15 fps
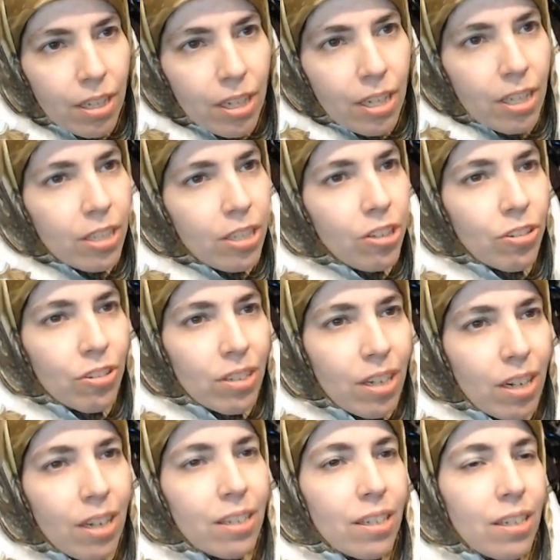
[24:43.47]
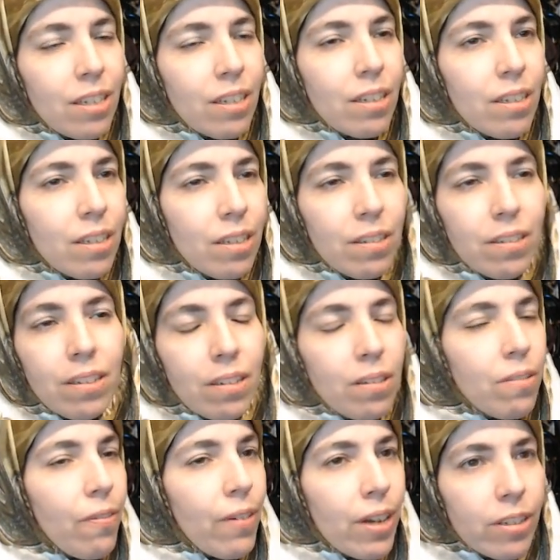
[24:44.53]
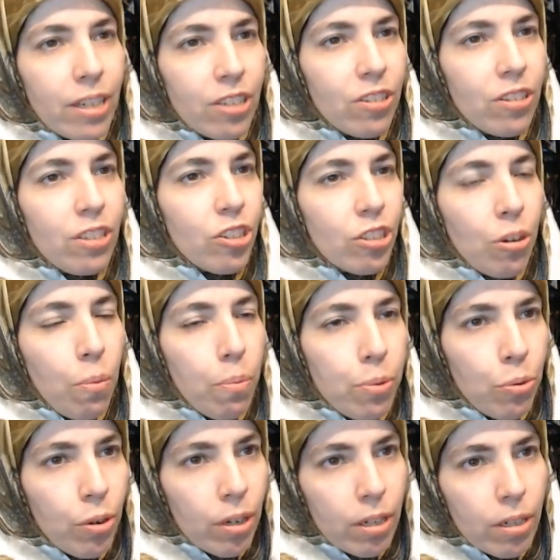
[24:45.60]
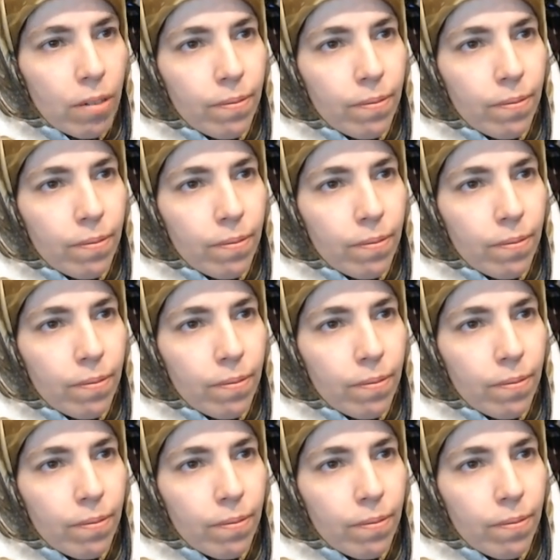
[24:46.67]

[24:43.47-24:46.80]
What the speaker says: These are not, the foundation is so poor.